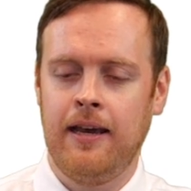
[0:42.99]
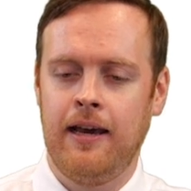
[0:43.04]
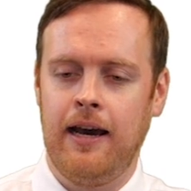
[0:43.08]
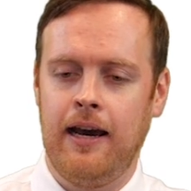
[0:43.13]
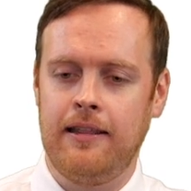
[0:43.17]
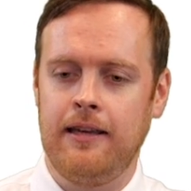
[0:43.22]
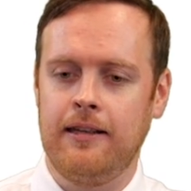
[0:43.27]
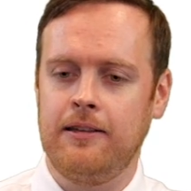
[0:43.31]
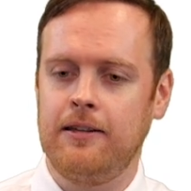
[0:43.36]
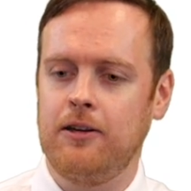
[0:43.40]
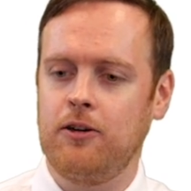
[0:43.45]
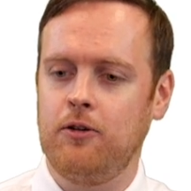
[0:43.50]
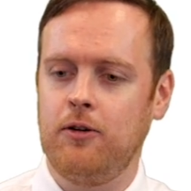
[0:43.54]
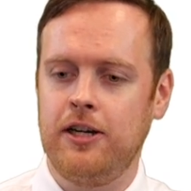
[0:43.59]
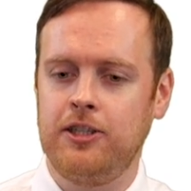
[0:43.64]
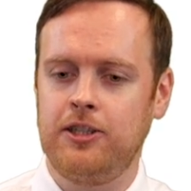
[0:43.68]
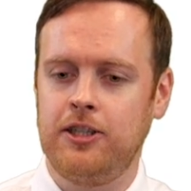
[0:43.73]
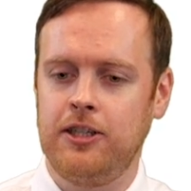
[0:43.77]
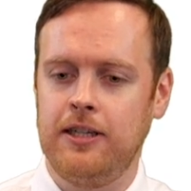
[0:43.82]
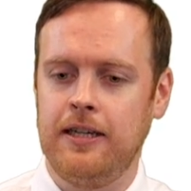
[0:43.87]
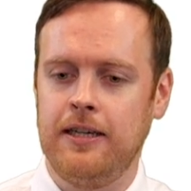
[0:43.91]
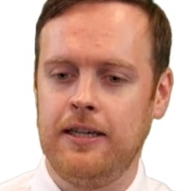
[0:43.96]
I think the
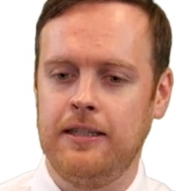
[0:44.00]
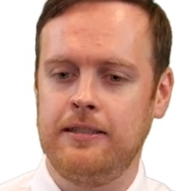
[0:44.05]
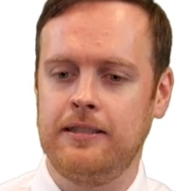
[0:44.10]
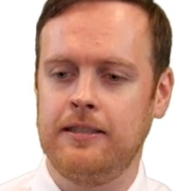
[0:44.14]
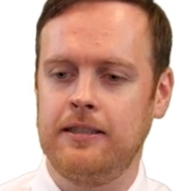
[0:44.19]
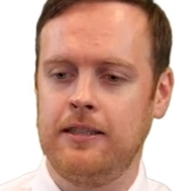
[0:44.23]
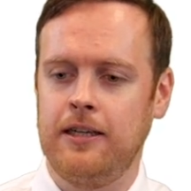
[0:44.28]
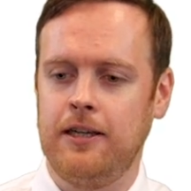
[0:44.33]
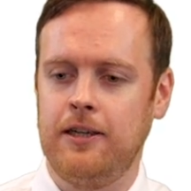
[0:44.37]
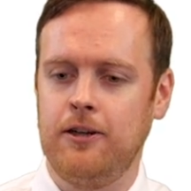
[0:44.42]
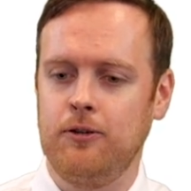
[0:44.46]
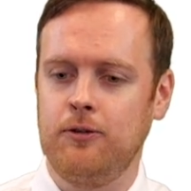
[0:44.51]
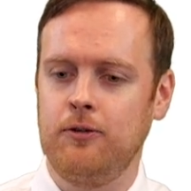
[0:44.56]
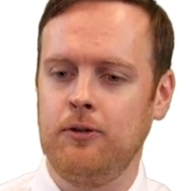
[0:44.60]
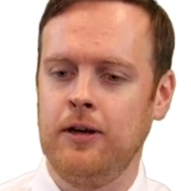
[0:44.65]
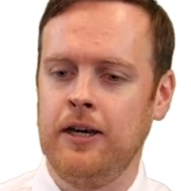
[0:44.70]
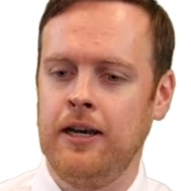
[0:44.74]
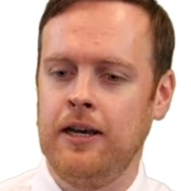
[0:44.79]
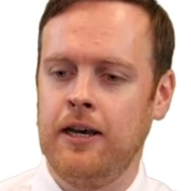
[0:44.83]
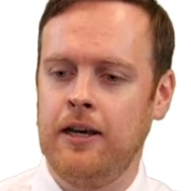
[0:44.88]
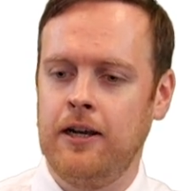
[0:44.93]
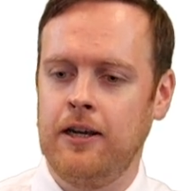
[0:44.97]
question is,
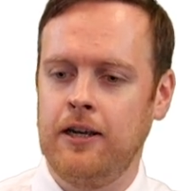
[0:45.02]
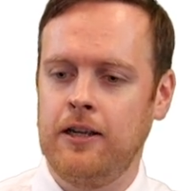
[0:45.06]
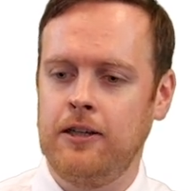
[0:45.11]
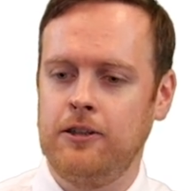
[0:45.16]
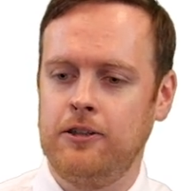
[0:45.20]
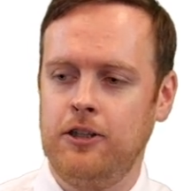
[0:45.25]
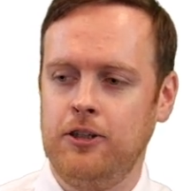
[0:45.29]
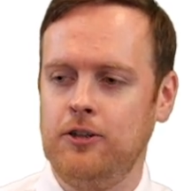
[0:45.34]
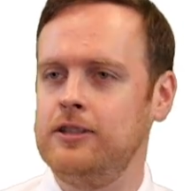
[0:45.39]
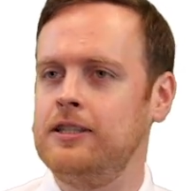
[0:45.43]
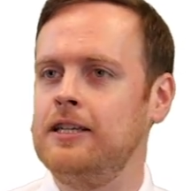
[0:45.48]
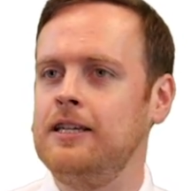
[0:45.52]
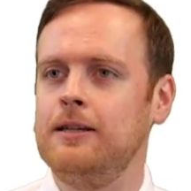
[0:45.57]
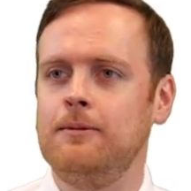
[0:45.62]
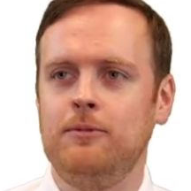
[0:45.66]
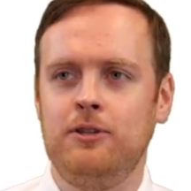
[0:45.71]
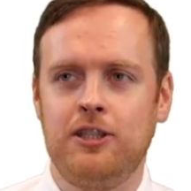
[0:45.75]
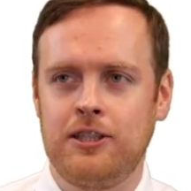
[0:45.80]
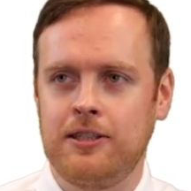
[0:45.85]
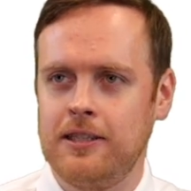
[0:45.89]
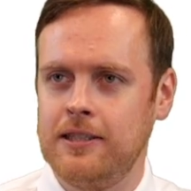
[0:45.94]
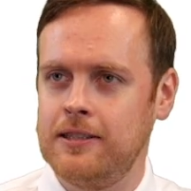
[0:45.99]
do you see them
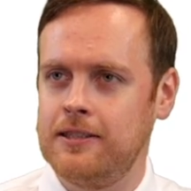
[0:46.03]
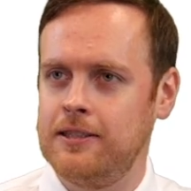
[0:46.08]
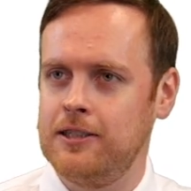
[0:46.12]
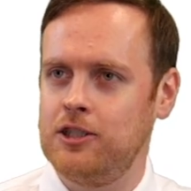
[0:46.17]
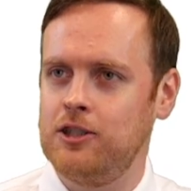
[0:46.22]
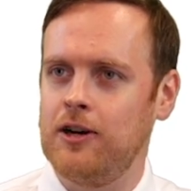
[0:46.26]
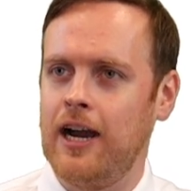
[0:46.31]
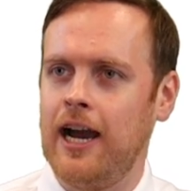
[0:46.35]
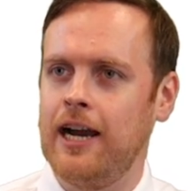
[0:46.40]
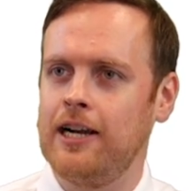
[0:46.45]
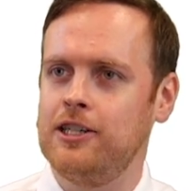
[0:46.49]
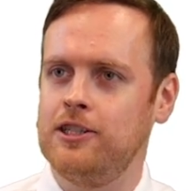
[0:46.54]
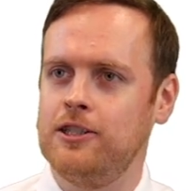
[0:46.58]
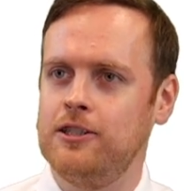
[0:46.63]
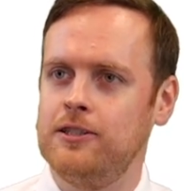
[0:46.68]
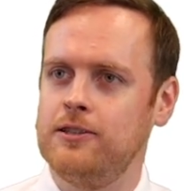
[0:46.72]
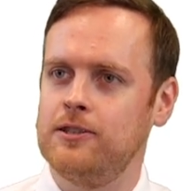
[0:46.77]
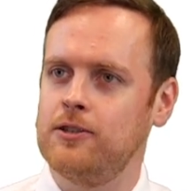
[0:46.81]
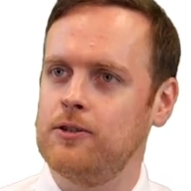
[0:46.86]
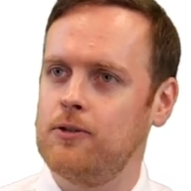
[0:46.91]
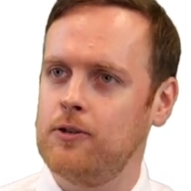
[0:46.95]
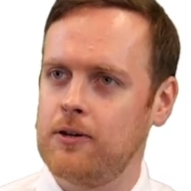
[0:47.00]
just as
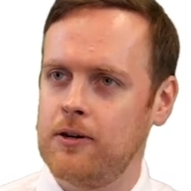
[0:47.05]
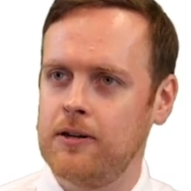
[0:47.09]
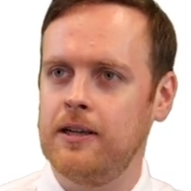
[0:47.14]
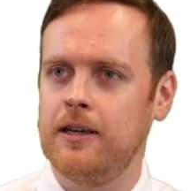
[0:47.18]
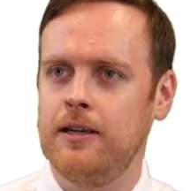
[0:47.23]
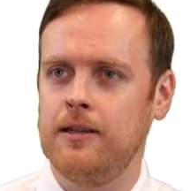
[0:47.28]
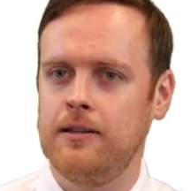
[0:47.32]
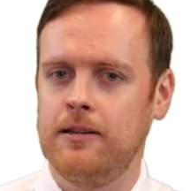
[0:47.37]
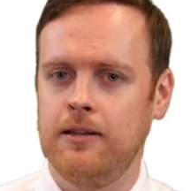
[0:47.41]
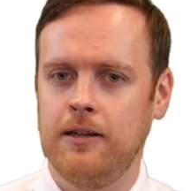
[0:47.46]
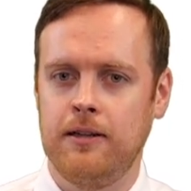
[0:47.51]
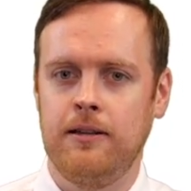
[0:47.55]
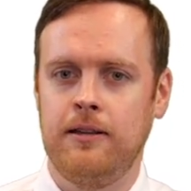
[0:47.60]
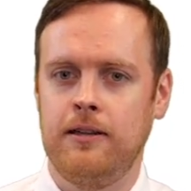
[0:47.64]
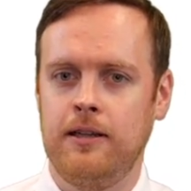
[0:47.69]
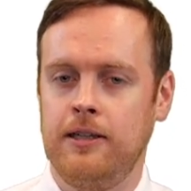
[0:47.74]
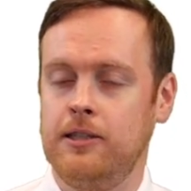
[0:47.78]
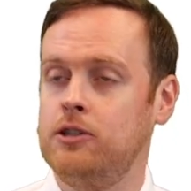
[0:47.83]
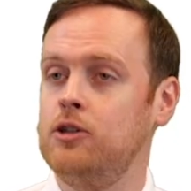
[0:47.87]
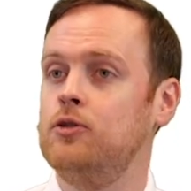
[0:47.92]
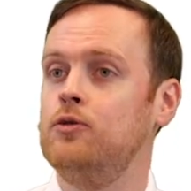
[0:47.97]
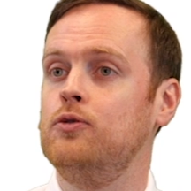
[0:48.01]
distractions, or are they
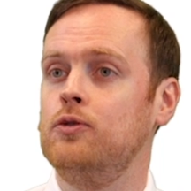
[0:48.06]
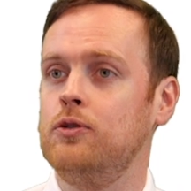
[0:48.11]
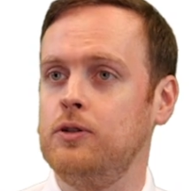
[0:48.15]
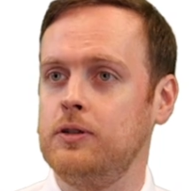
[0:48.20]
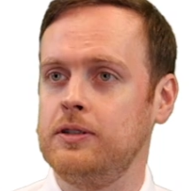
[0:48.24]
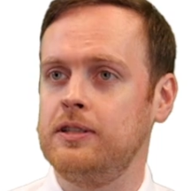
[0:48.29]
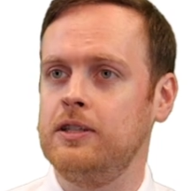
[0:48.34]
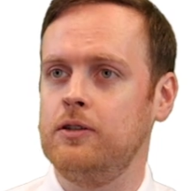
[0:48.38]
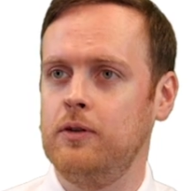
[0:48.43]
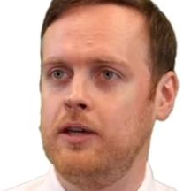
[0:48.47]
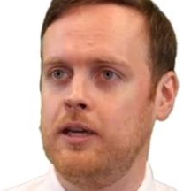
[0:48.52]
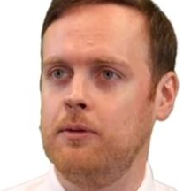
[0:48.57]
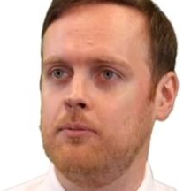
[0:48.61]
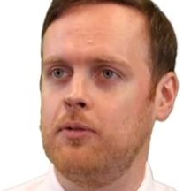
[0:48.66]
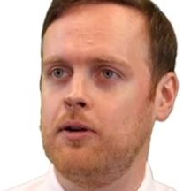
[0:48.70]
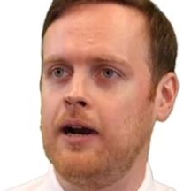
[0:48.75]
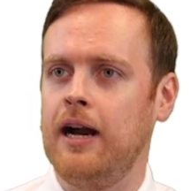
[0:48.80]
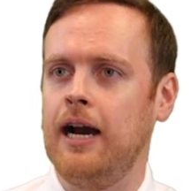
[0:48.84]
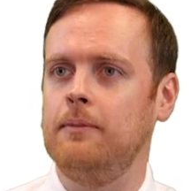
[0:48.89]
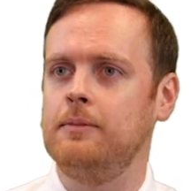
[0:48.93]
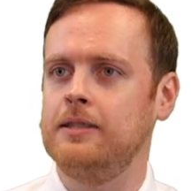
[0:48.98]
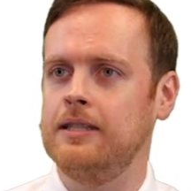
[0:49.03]
tools that we can
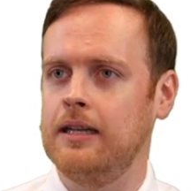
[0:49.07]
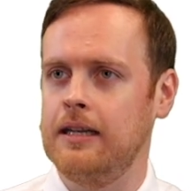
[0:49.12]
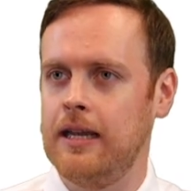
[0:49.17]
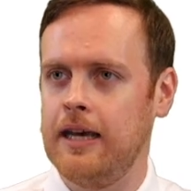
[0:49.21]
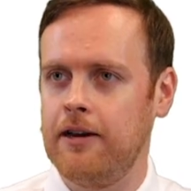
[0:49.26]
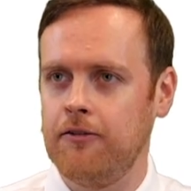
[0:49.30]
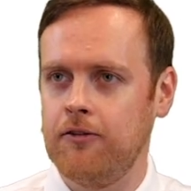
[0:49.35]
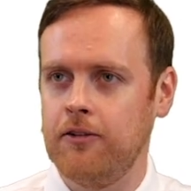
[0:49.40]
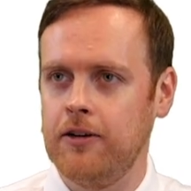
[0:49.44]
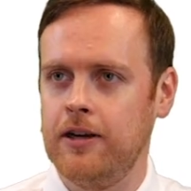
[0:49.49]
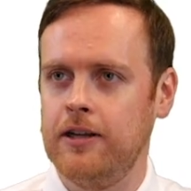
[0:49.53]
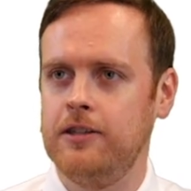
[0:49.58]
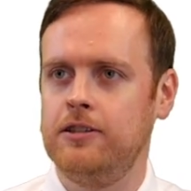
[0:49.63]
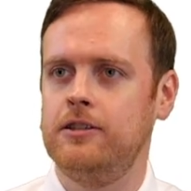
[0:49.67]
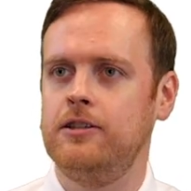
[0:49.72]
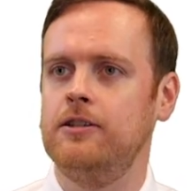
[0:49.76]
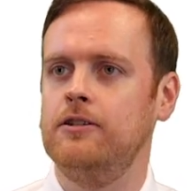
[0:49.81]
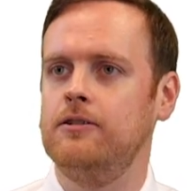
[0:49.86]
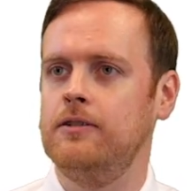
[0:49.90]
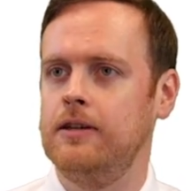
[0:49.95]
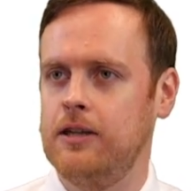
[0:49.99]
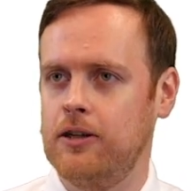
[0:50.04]
perhaps leverage
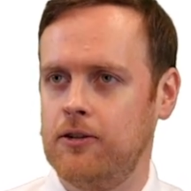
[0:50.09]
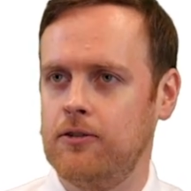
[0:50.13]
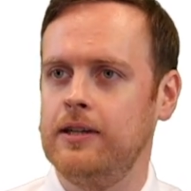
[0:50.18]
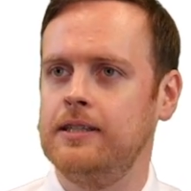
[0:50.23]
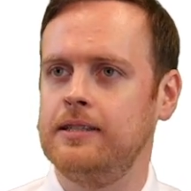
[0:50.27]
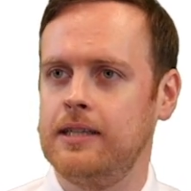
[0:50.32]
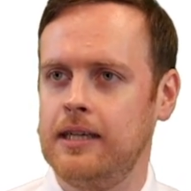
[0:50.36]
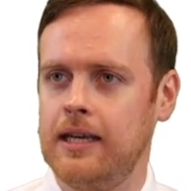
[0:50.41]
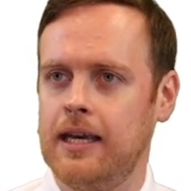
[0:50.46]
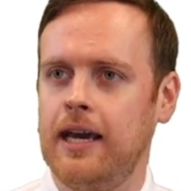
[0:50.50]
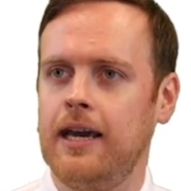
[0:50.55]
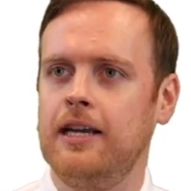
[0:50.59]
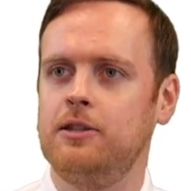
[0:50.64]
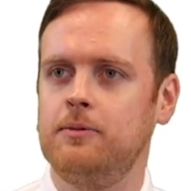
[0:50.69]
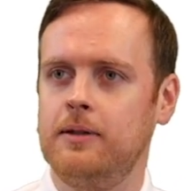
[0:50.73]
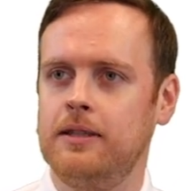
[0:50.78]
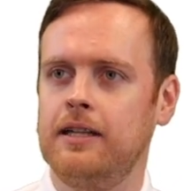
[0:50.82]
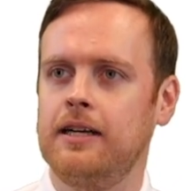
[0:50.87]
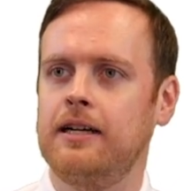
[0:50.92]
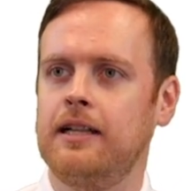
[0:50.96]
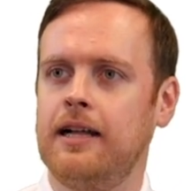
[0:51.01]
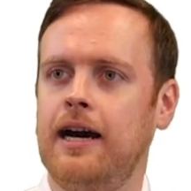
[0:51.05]
to increase engagement
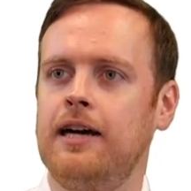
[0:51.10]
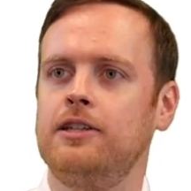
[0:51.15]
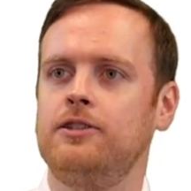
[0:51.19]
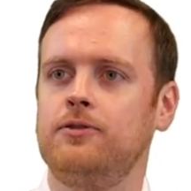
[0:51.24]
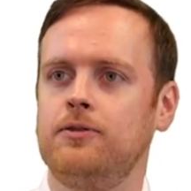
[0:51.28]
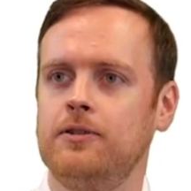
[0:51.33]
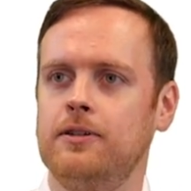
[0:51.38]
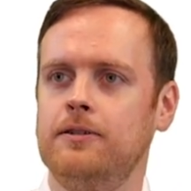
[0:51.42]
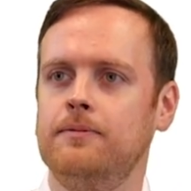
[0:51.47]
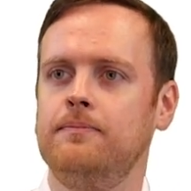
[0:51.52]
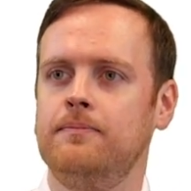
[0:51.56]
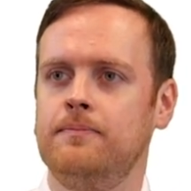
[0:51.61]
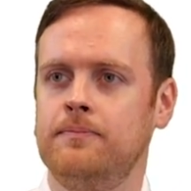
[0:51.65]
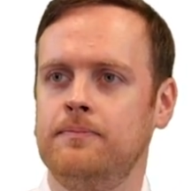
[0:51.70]
in the classroom?